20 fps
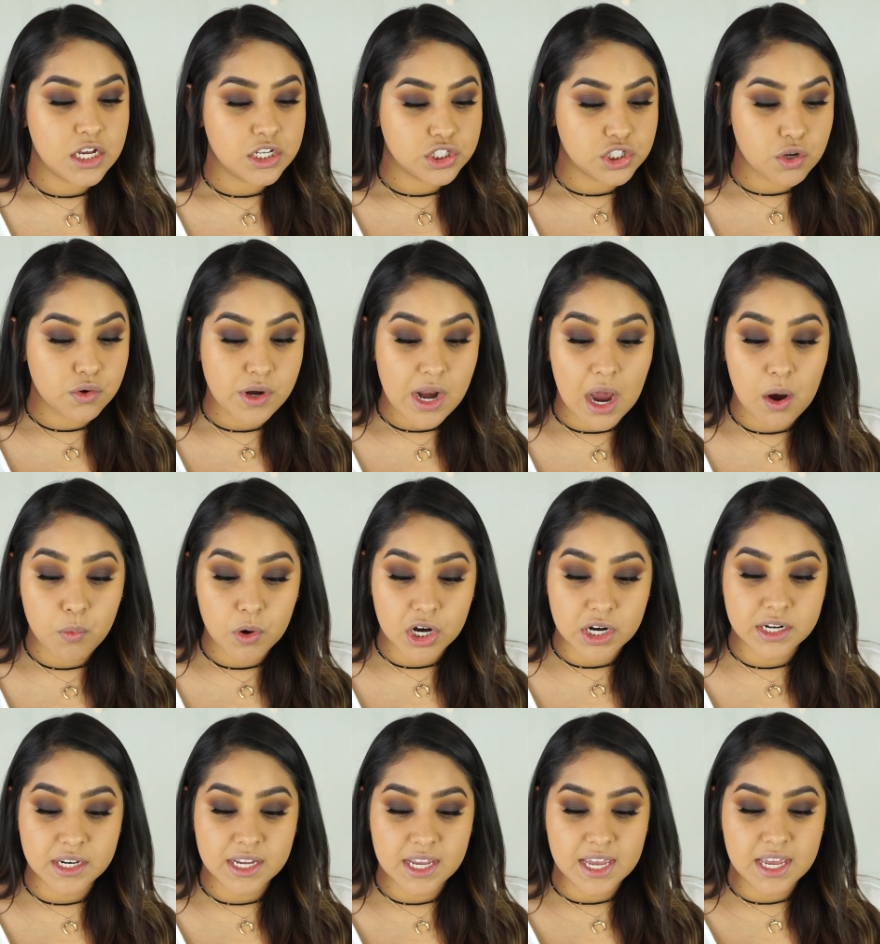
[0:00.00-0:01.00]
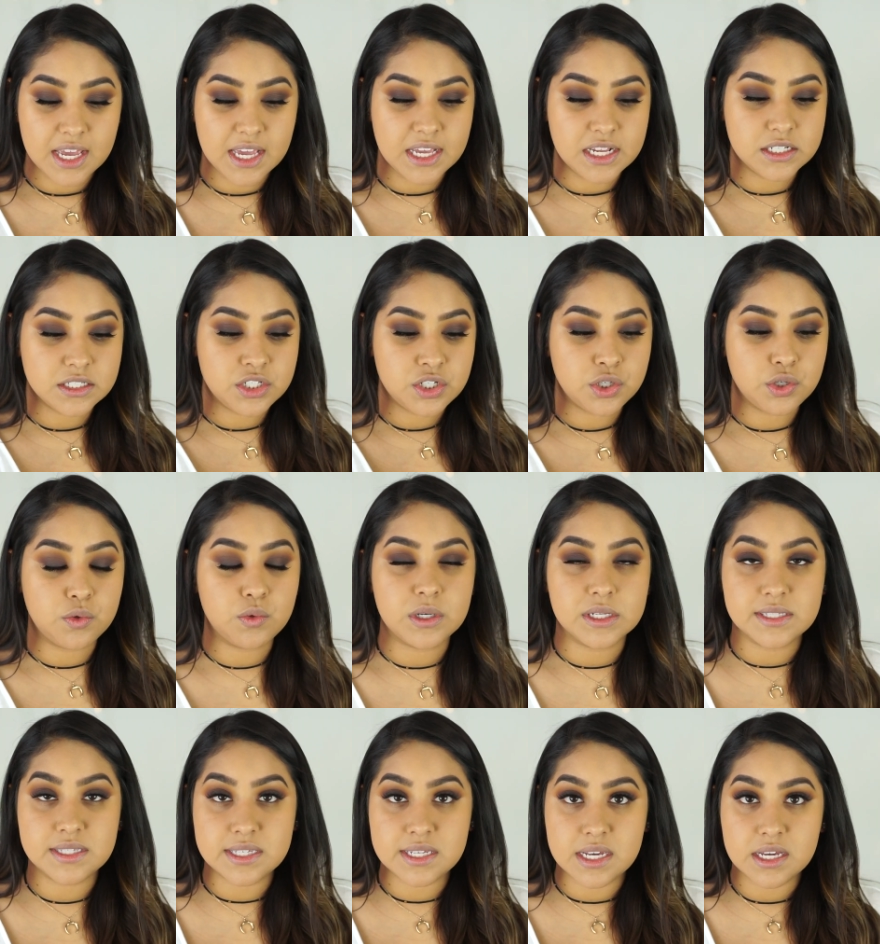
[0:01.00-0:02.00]
So now we're gonna get into
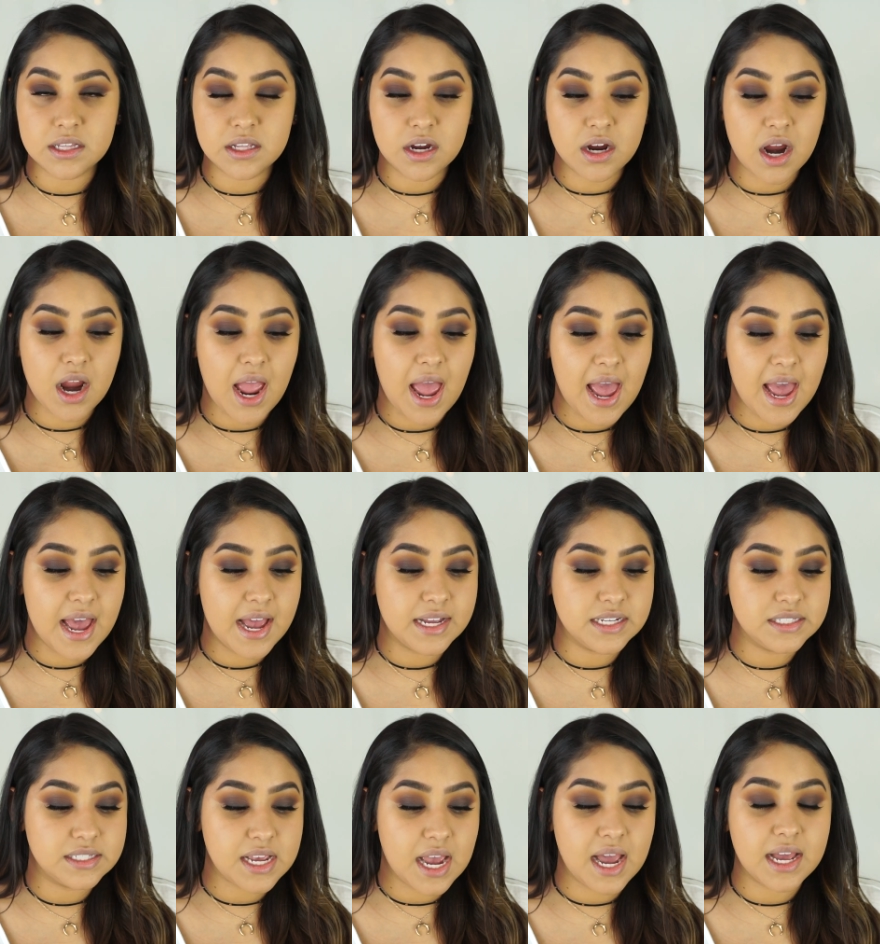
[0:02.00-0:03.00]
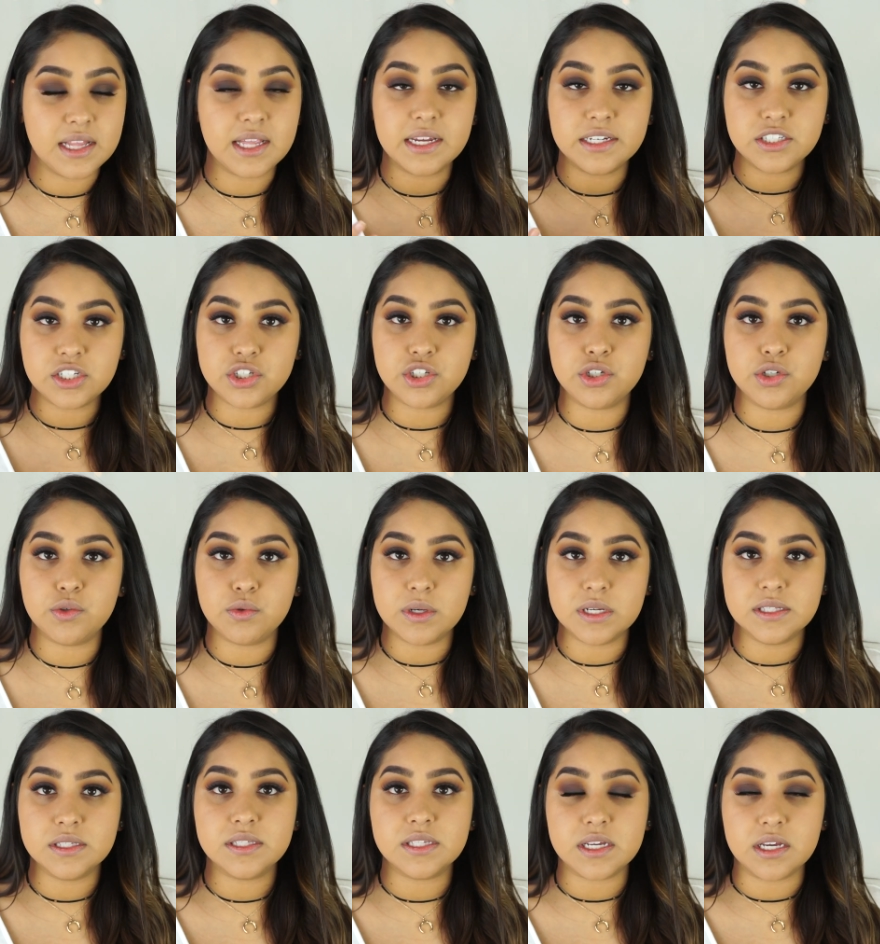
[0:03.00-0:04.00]
concealer, and I like to do
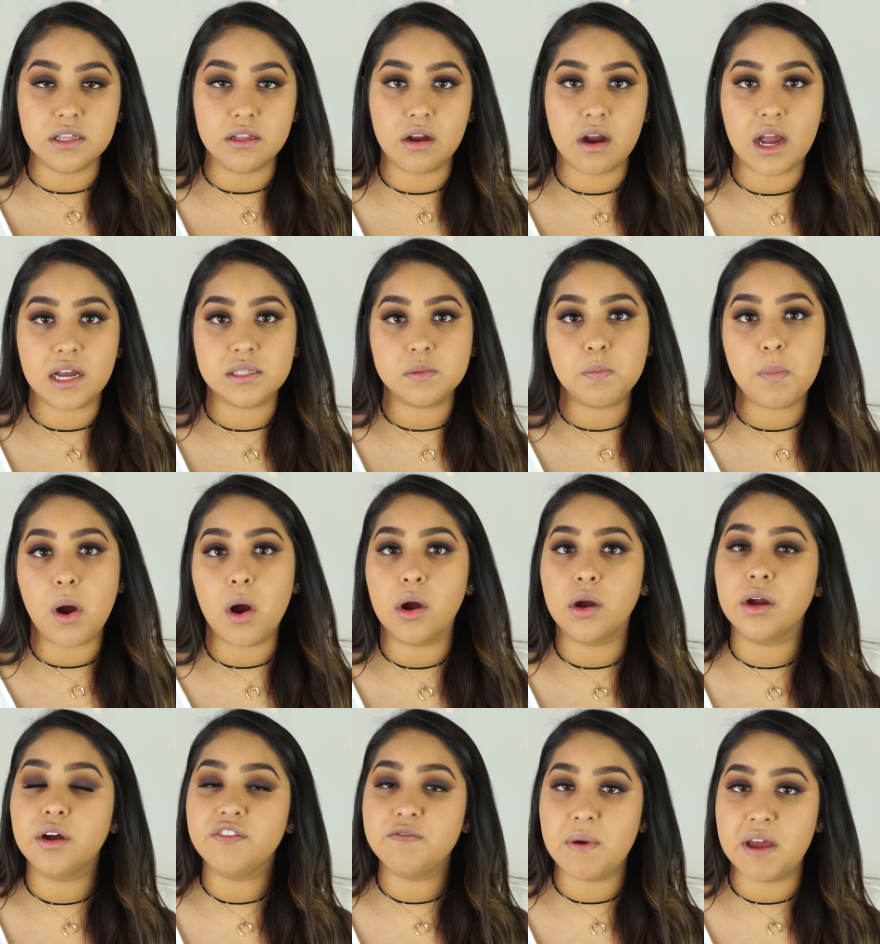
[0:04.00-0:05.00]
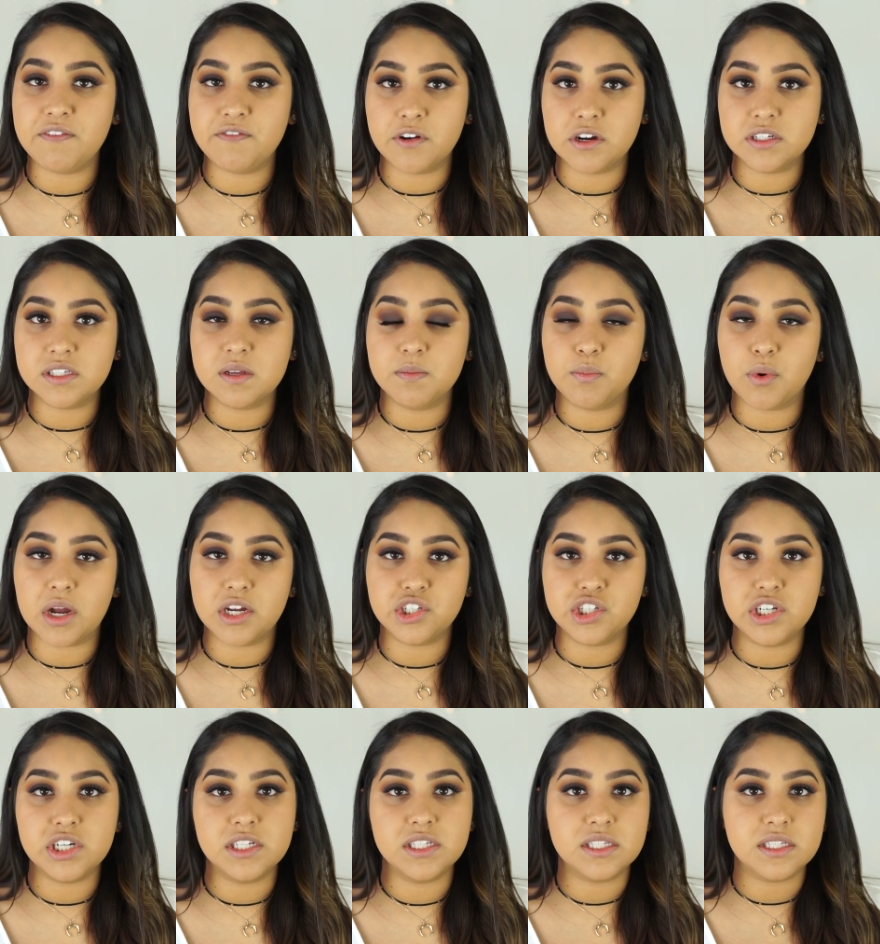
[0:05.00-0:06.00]
concealer as part of my first
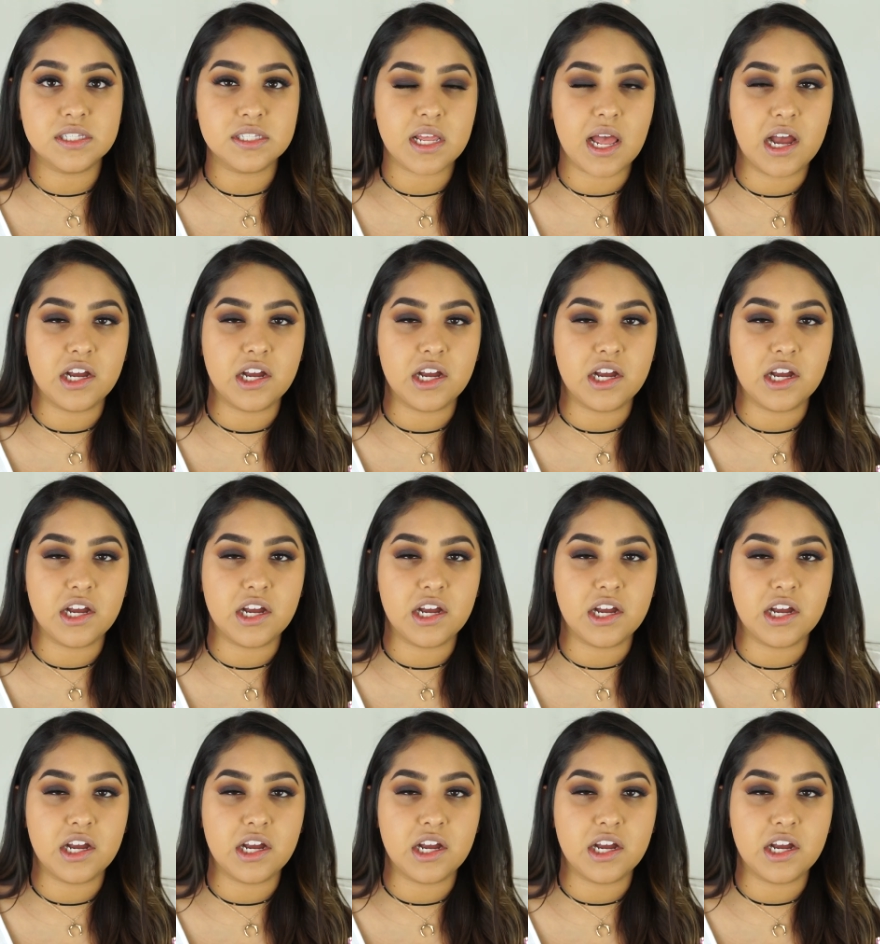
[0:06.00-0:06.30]
impressions